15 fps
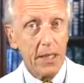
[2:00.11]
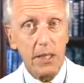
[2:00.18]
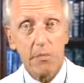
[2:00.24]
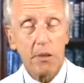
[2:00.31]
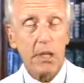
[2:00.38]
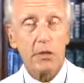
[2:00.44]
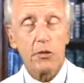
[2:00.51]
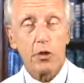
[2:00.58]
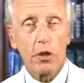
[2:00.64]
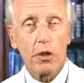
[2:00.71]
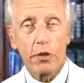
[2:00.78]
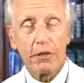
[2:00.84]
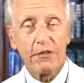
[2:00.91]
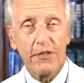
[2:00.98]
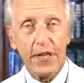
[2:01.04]
any means
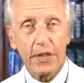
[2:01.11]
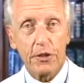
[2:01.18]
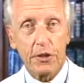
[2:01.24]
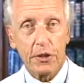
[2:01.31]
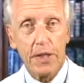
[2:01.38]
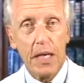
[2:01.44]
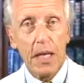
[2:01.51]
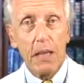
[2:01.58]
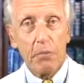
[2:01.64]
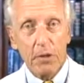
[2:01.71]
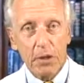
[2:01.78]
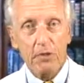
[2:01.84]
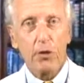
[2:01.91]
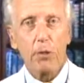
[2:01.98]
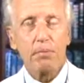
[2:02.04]
are infected.
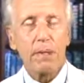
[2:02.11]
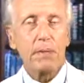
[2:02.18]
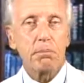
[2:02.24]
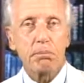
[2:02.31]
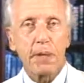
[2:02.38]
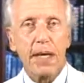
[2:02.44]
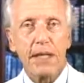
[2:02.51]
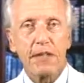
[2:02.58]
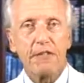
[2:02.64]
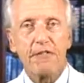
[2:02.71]
But if you're bitten by